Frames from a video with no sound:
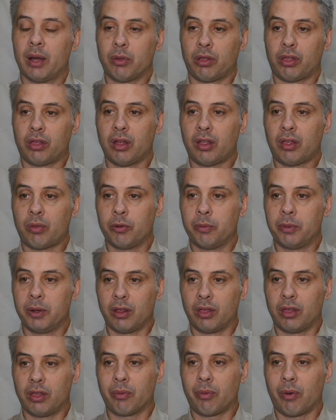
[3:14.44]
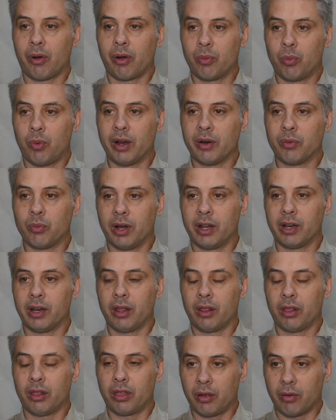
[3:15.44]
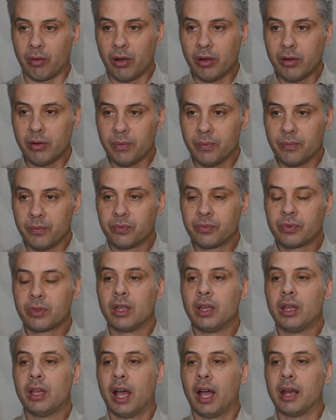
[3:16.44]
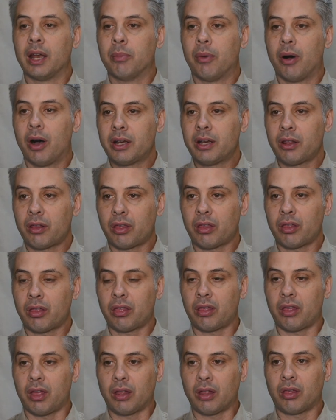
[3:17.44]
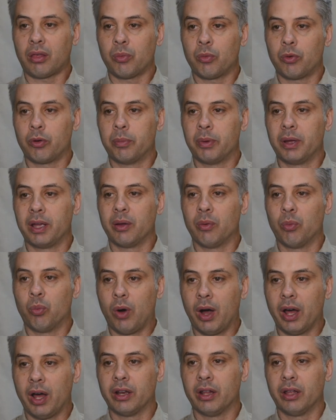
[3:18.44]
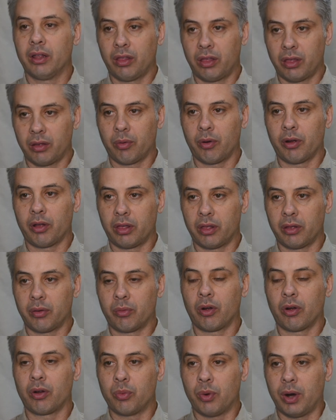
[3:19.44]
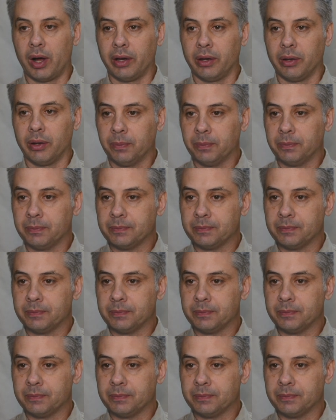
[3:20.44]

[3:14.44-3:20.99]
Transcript: 6 would be 0, 1, 1, 0, and -6 would be 1, 0, 0, 1.